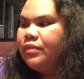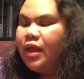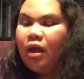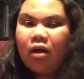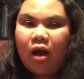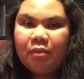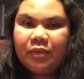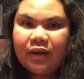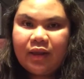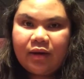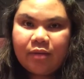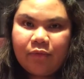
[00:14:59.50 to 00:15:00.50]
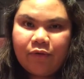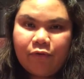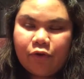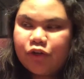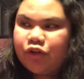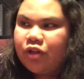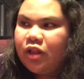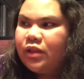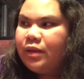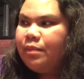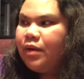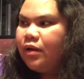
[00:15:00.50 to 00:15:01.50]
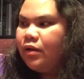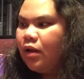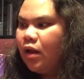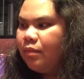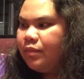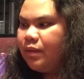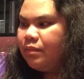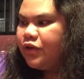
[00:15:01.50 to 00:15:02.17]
they accommodated me, fortunately, but they